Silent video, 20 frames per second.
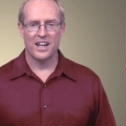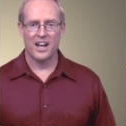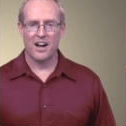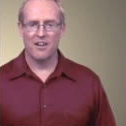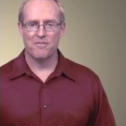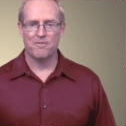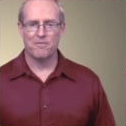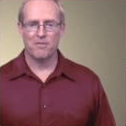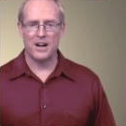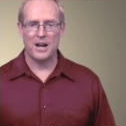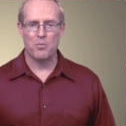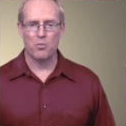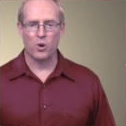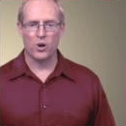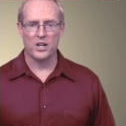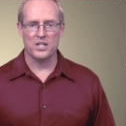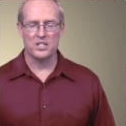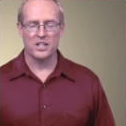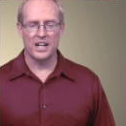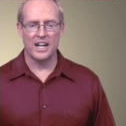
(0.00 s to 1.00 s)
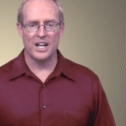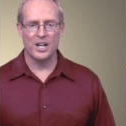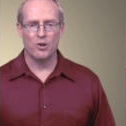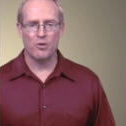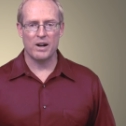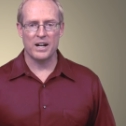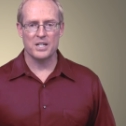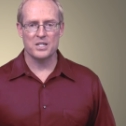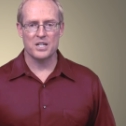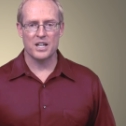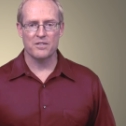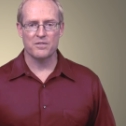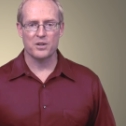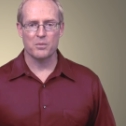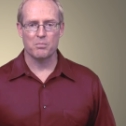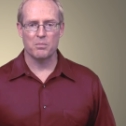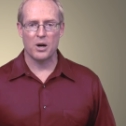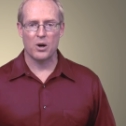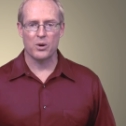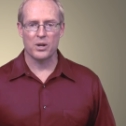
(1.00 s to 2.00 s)
A framework is an integrated set of
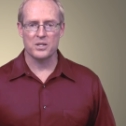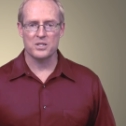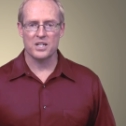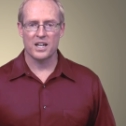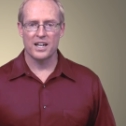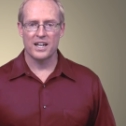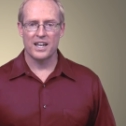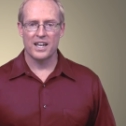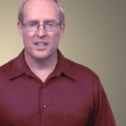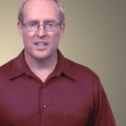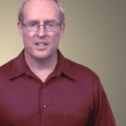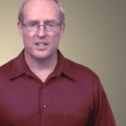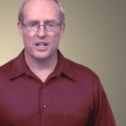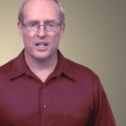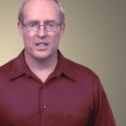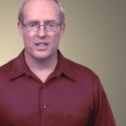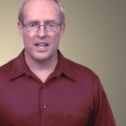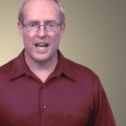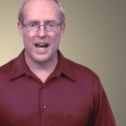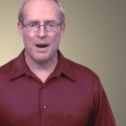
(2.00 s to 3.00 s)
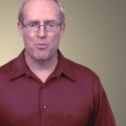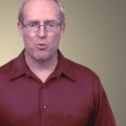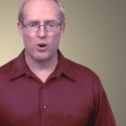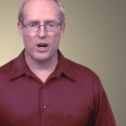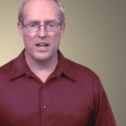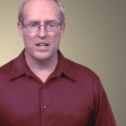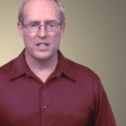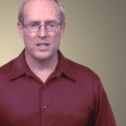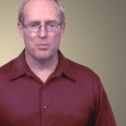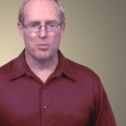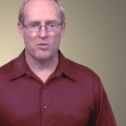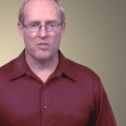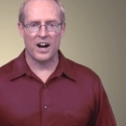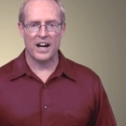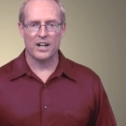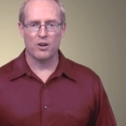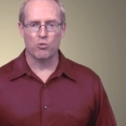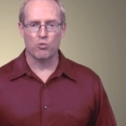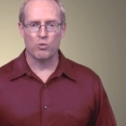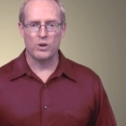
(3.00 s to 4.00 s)
components that collaborate to
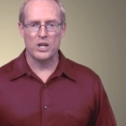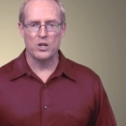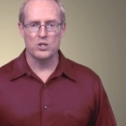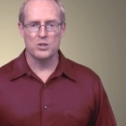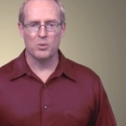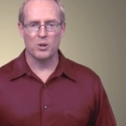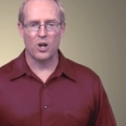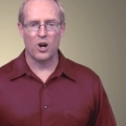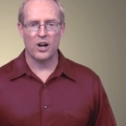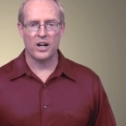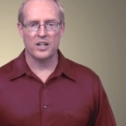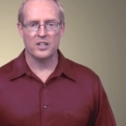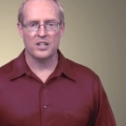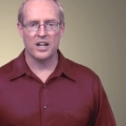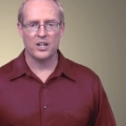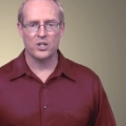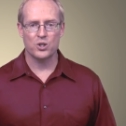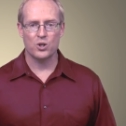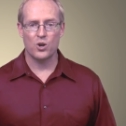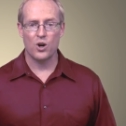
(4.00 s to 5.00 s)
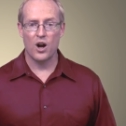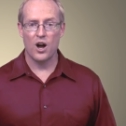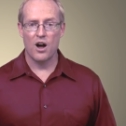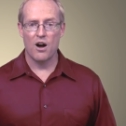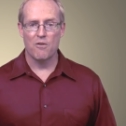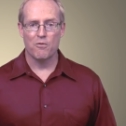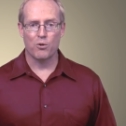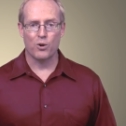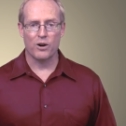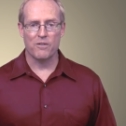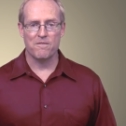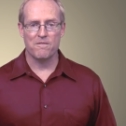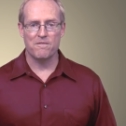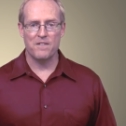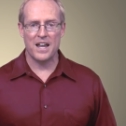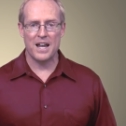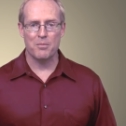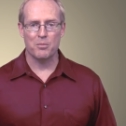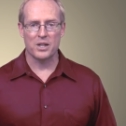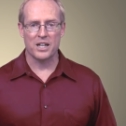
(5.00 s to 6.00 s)
provide a reusable architecture for a
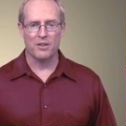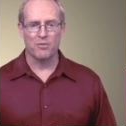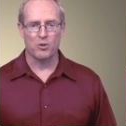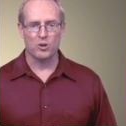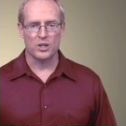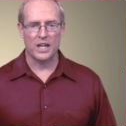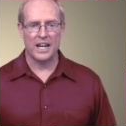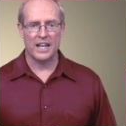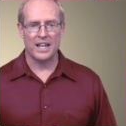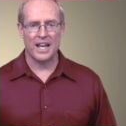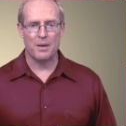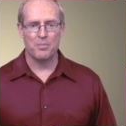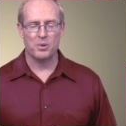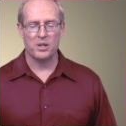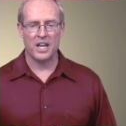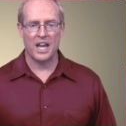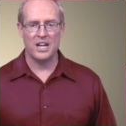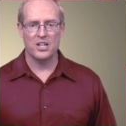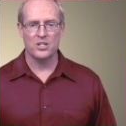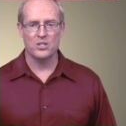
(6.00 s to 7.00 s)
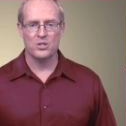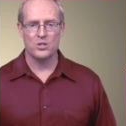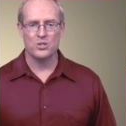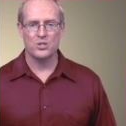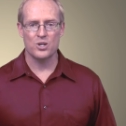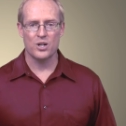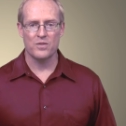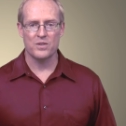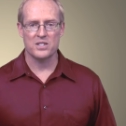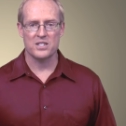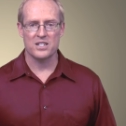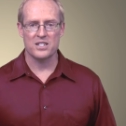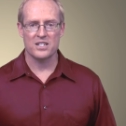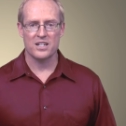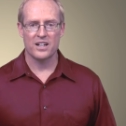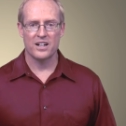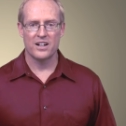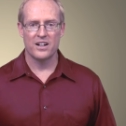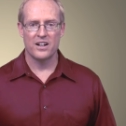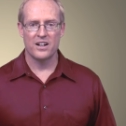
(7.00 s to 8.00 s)
family of related applications or services.
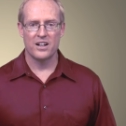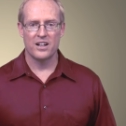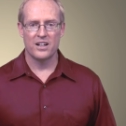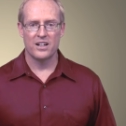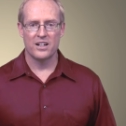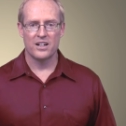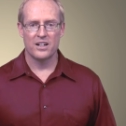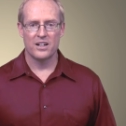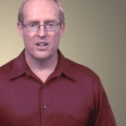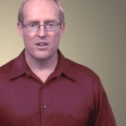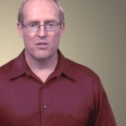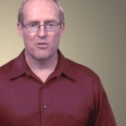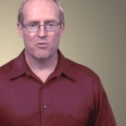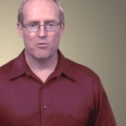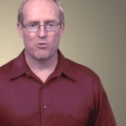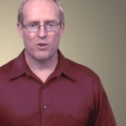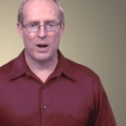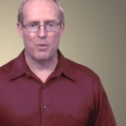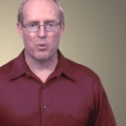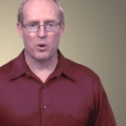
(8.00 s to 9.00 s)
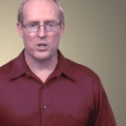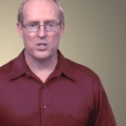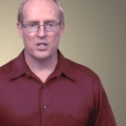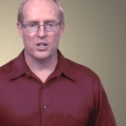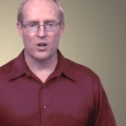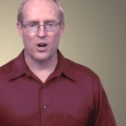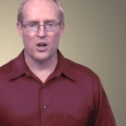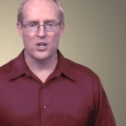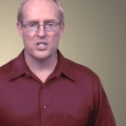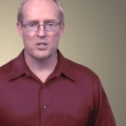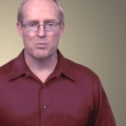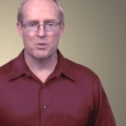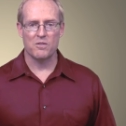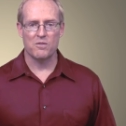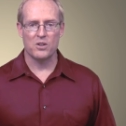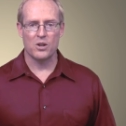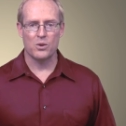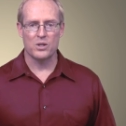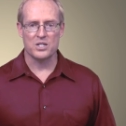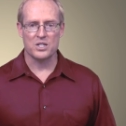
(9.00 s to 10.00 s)
Frameworks can also be
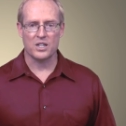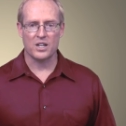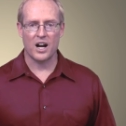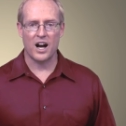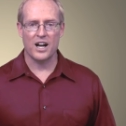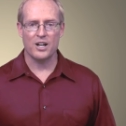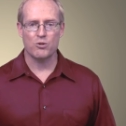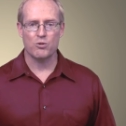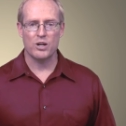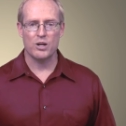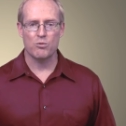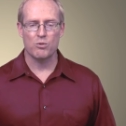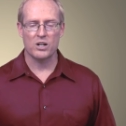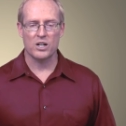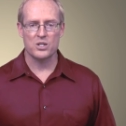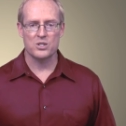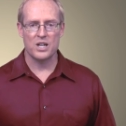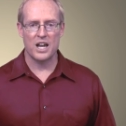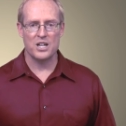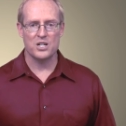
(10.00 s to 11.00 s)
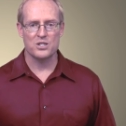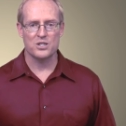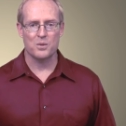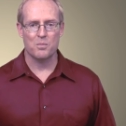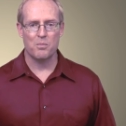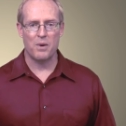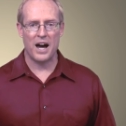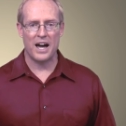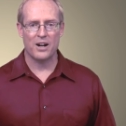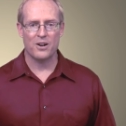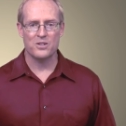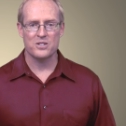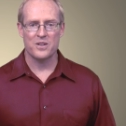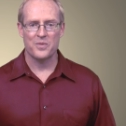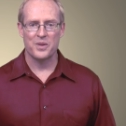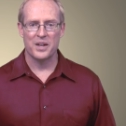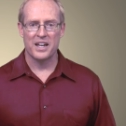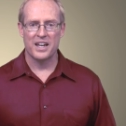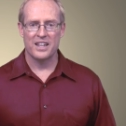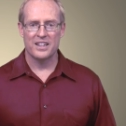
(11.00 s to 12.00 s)
viewed as concrete realizations of patterns
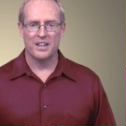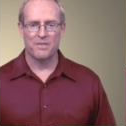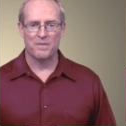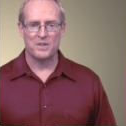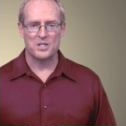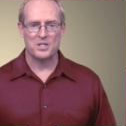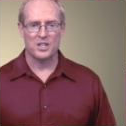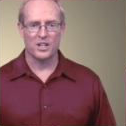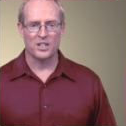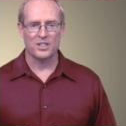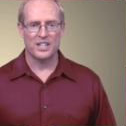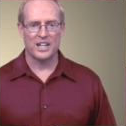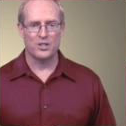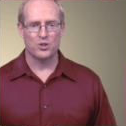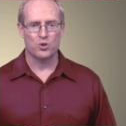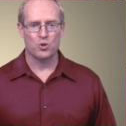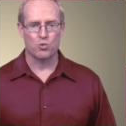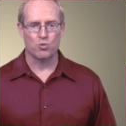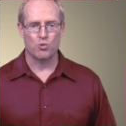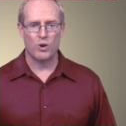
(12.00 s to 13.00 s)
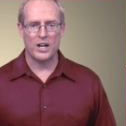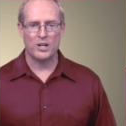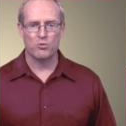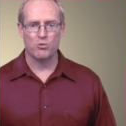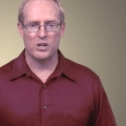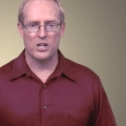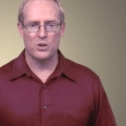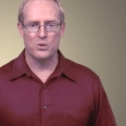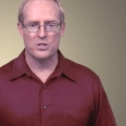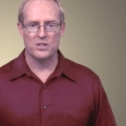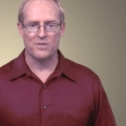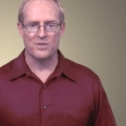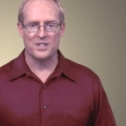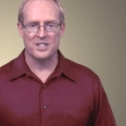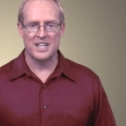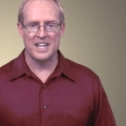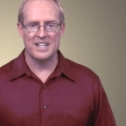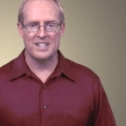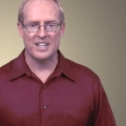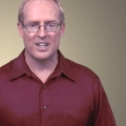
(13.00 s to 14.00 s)
that facilitate direct reuse of
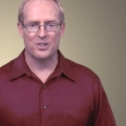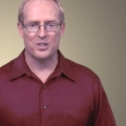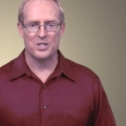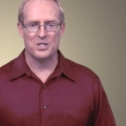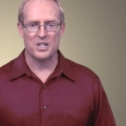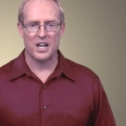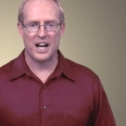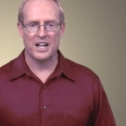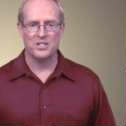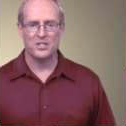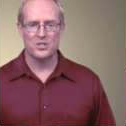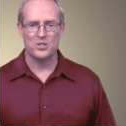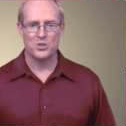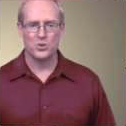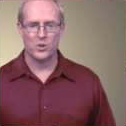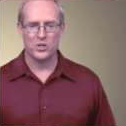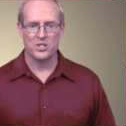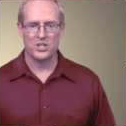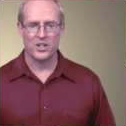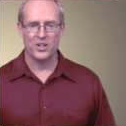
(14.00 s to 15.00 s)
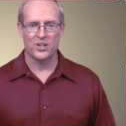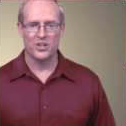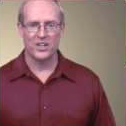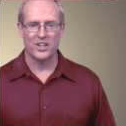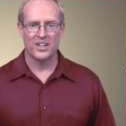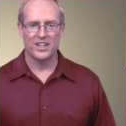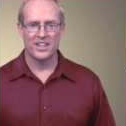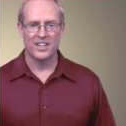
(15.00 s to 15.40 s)
detailed designs and source code.